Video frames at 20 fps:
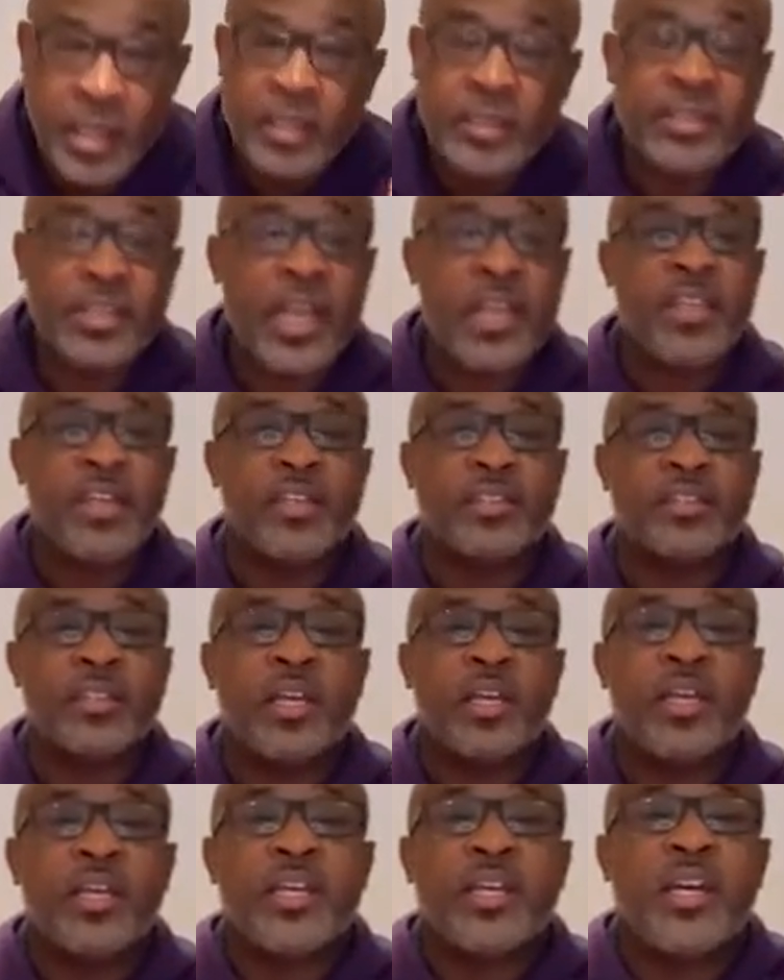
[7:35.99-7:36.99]
Say this:
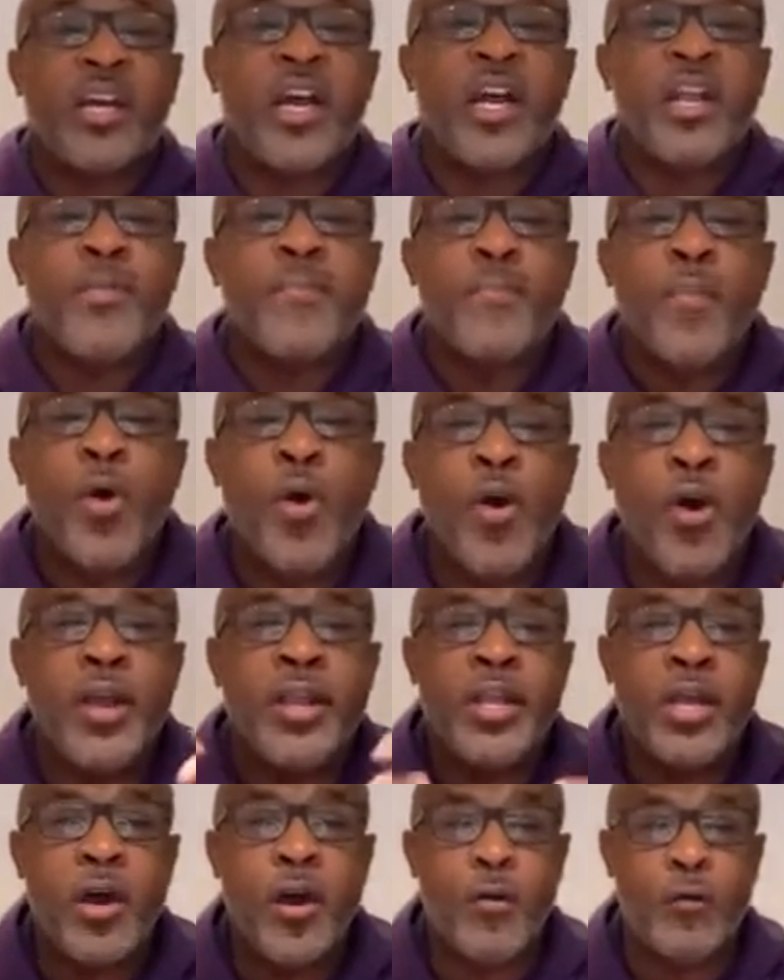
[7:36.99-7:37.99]
good
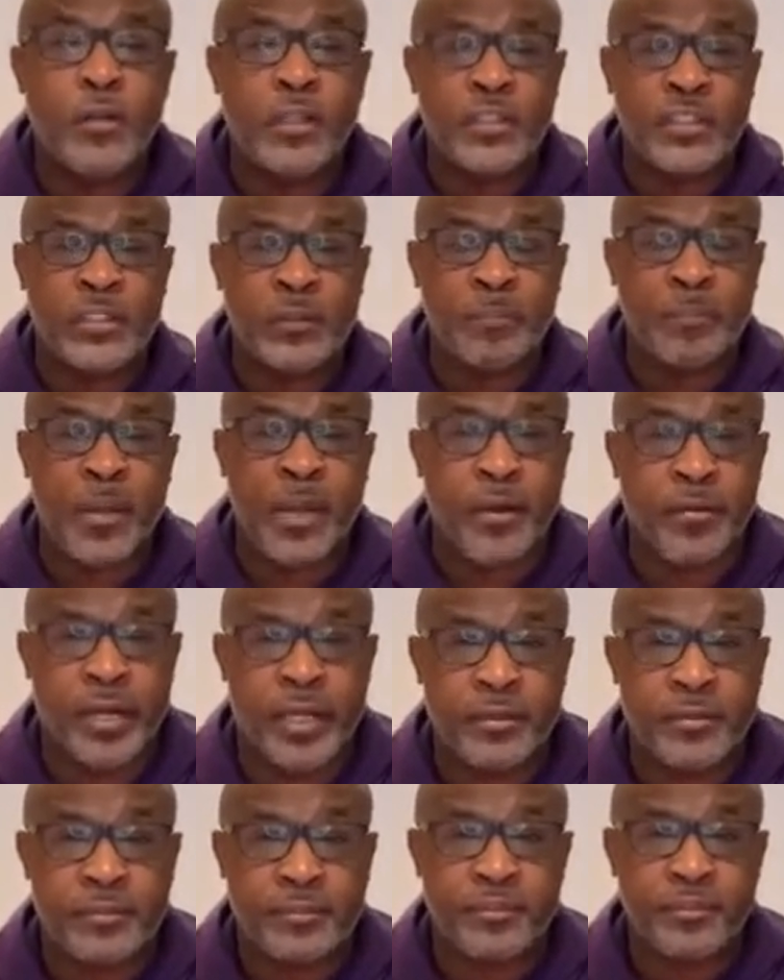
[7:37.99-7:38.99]
morning, Holy
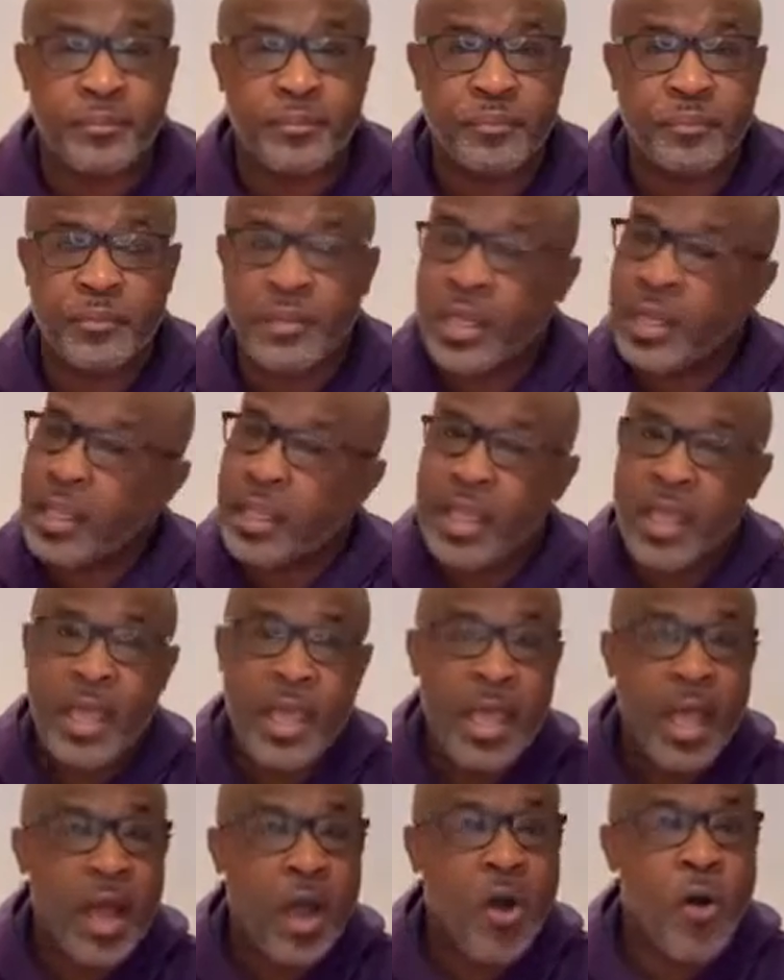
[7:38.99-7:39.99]
Spirit.
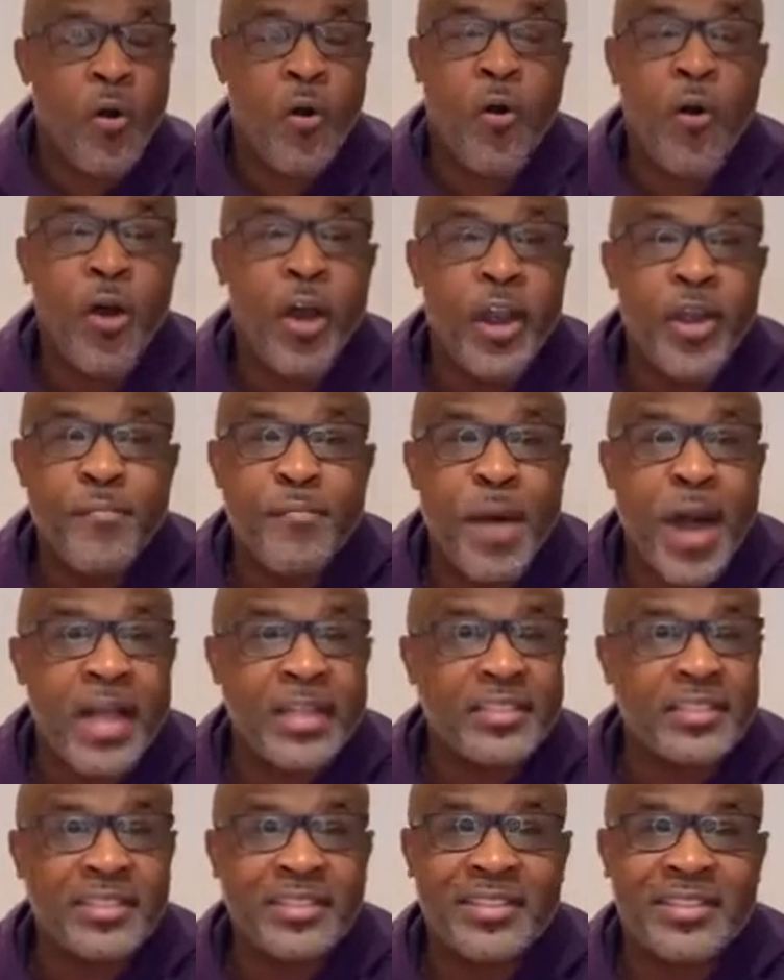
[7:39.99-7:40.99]
Order my
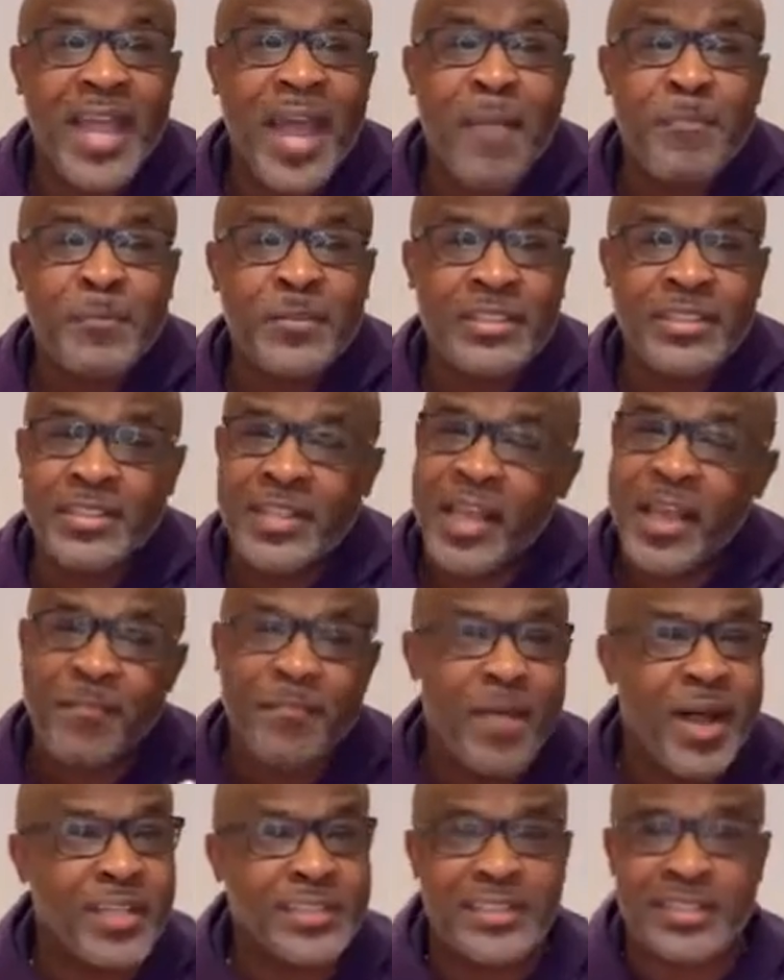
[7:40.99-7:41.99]
steps and
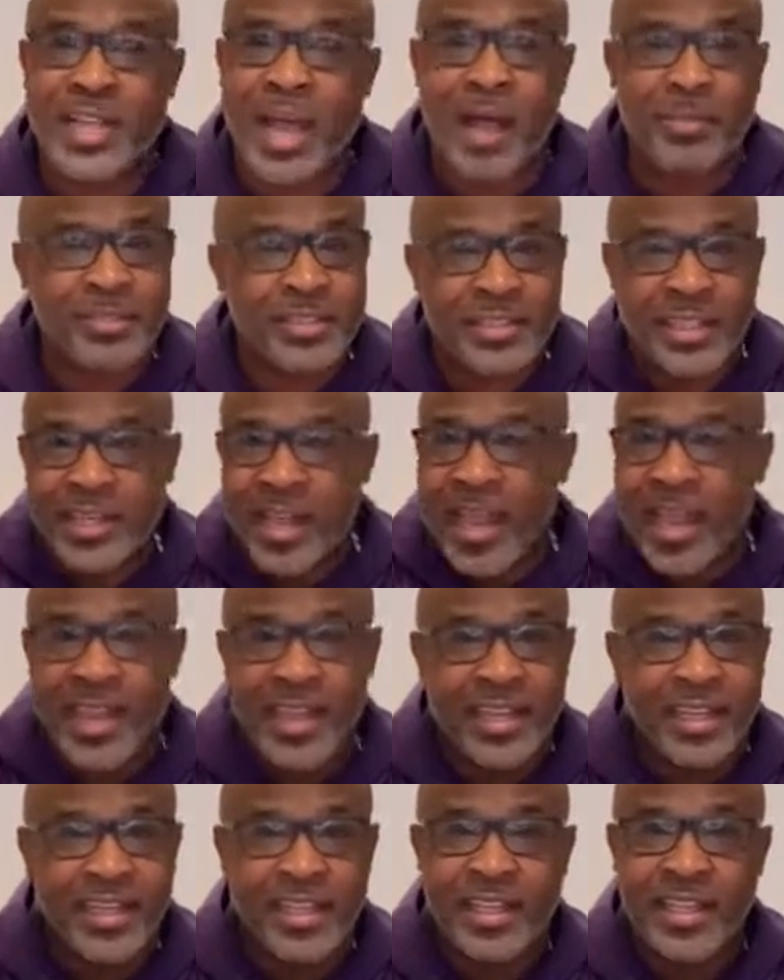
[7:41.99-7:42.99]
my stops today.
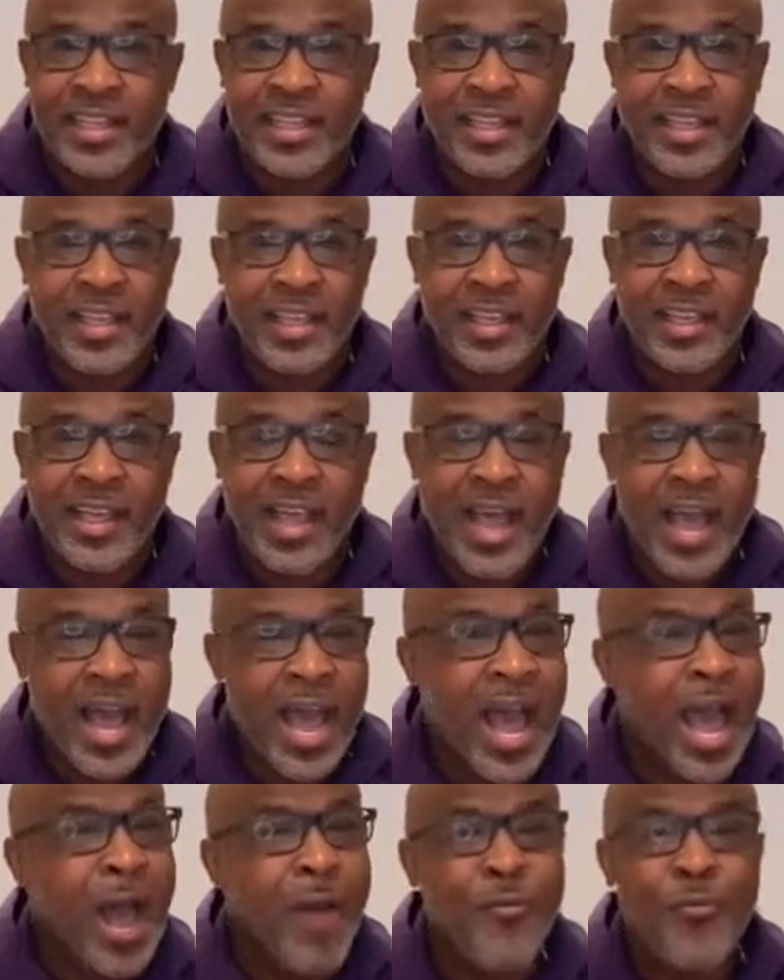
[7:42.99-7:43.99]

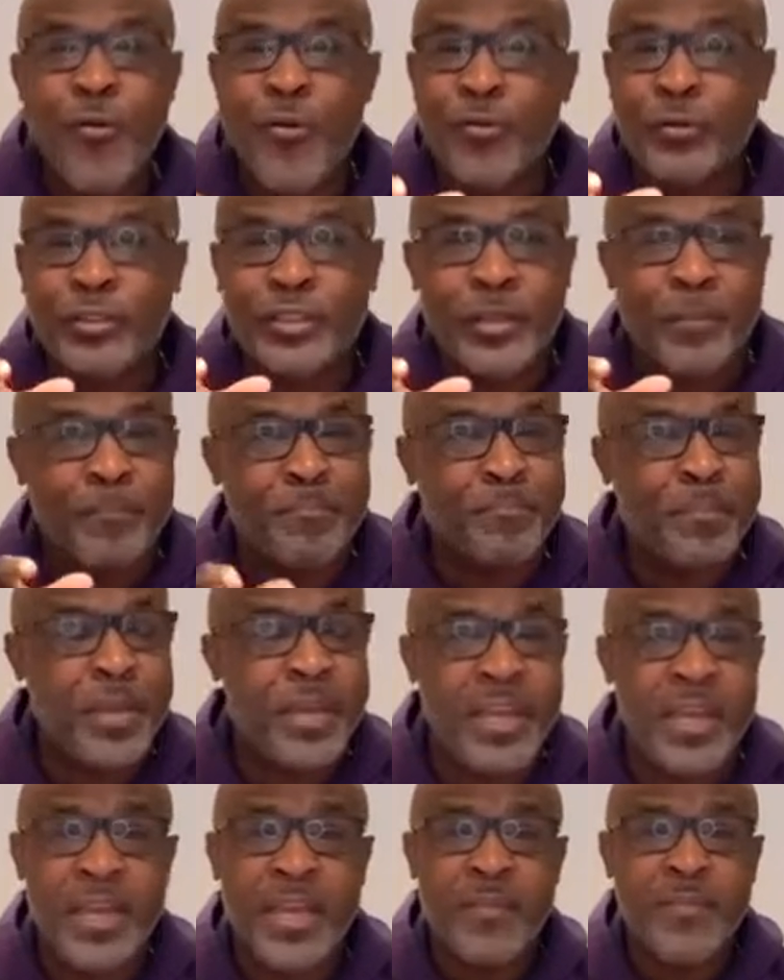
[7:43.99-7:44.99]
I want to
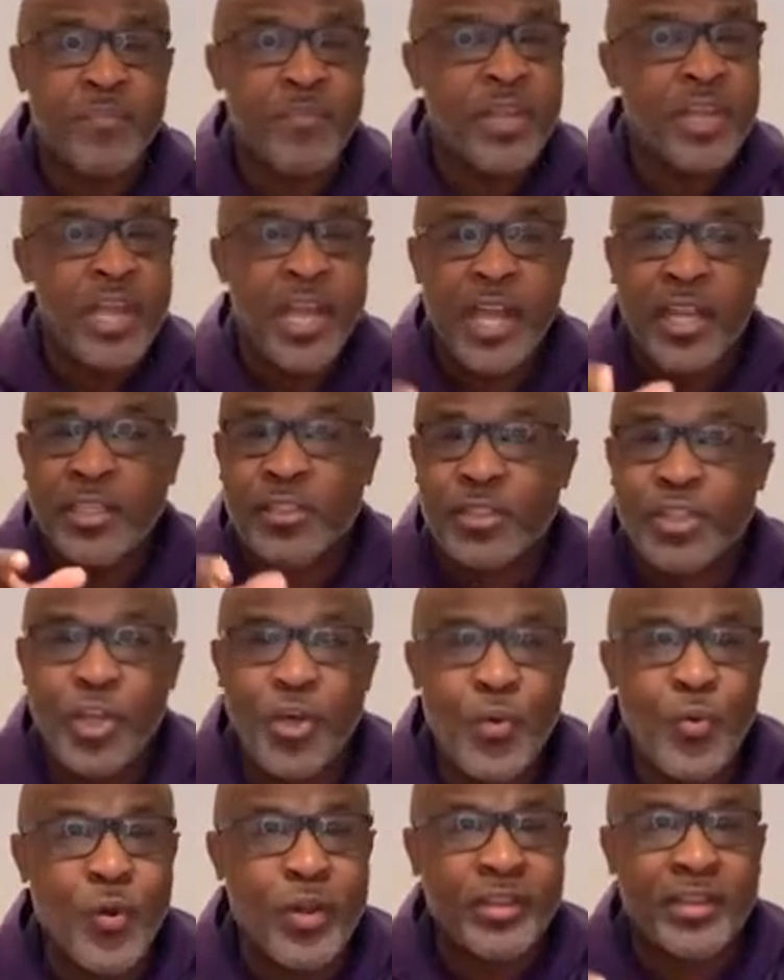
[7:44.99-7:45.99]
be and
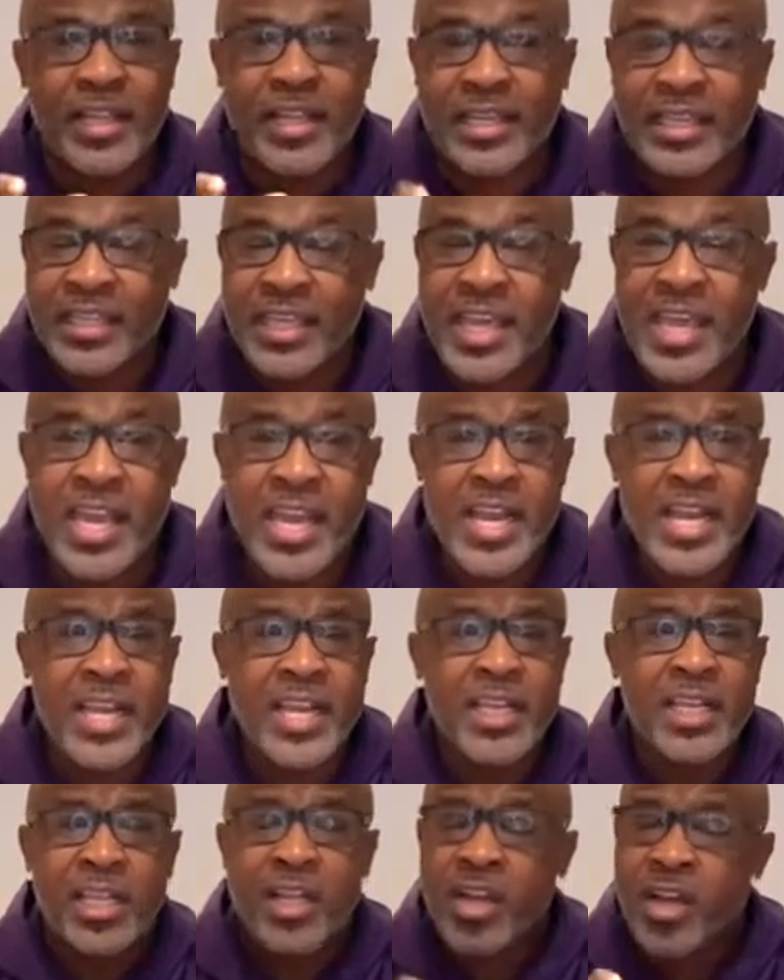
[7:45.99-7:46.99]
do what the
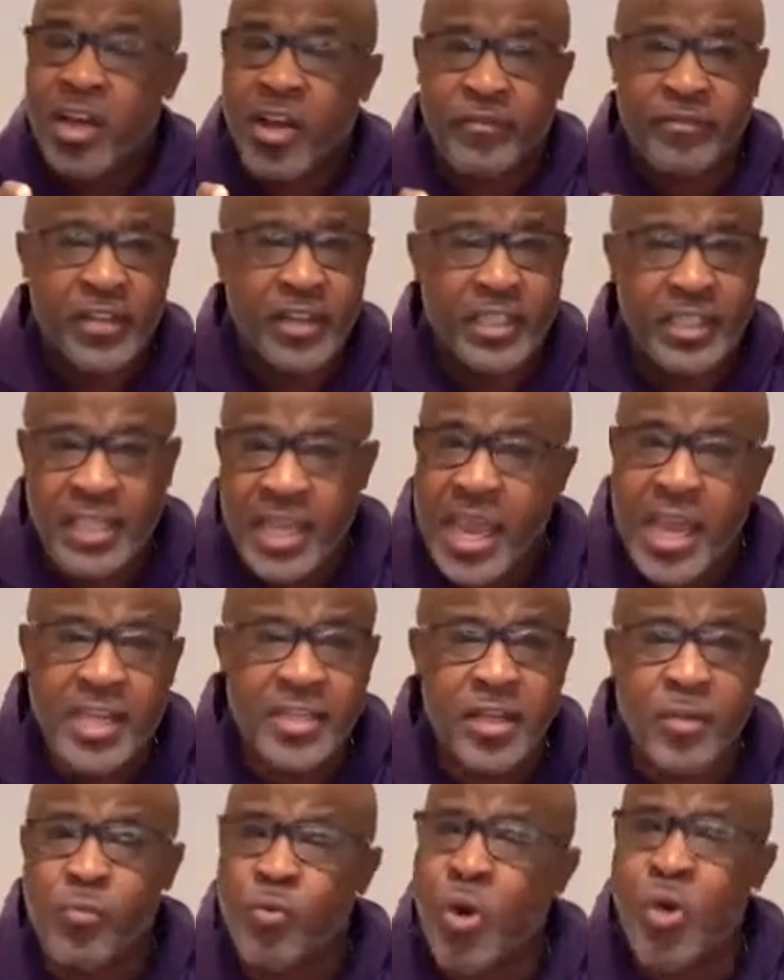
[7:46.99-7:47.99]
King of the
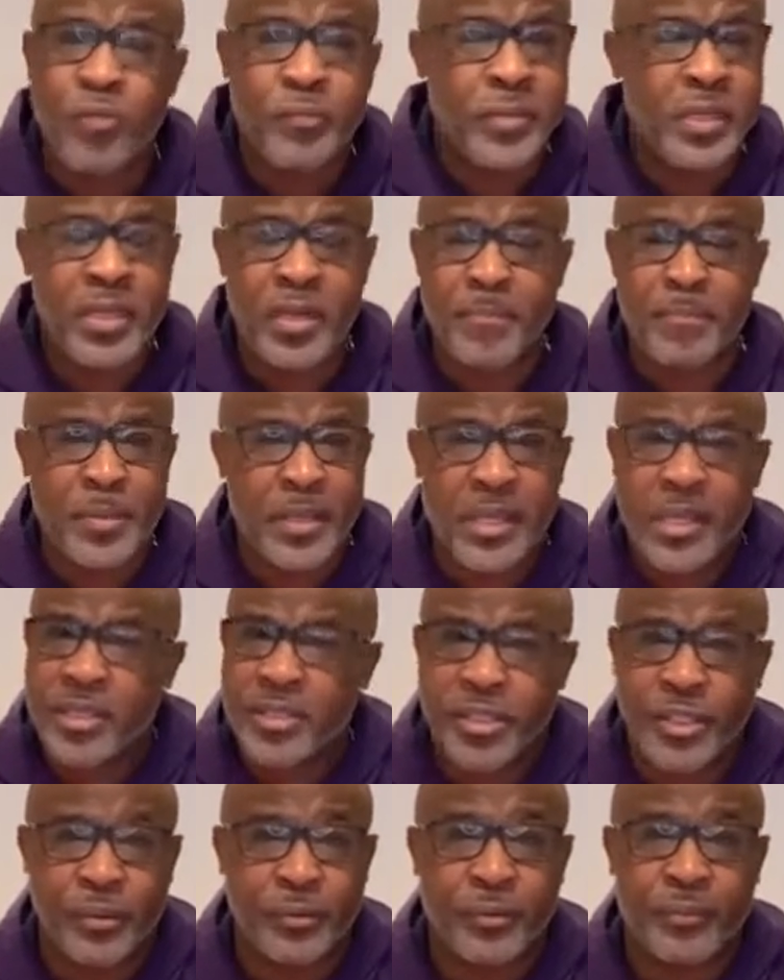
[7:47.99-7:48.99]
kingdom want me to be
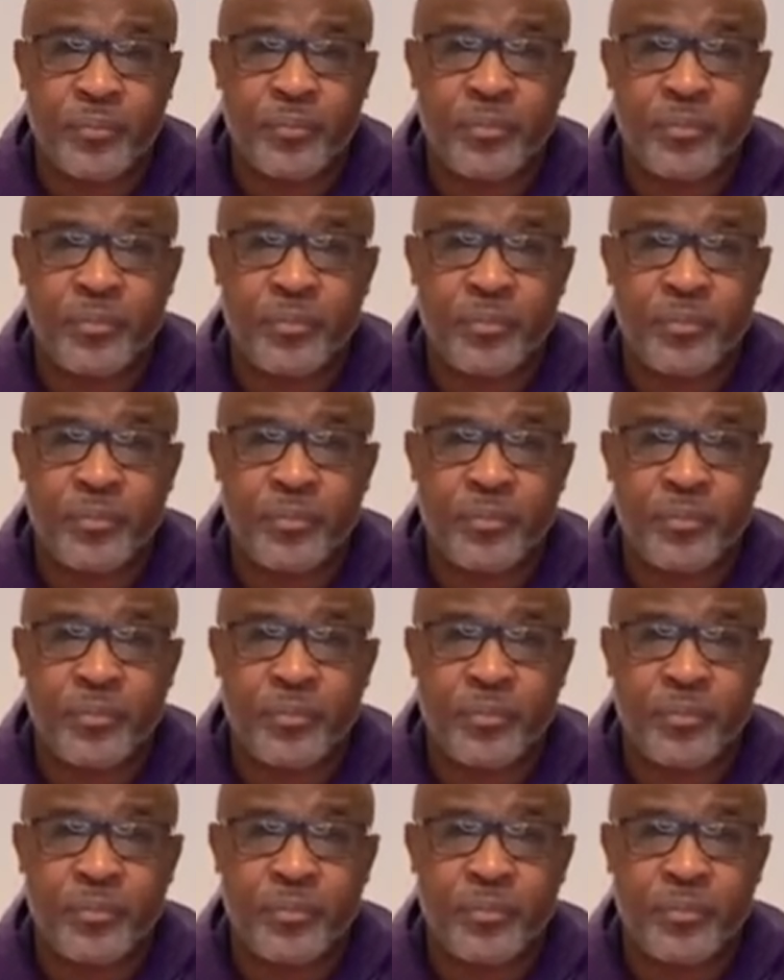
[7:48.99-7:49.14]
and do.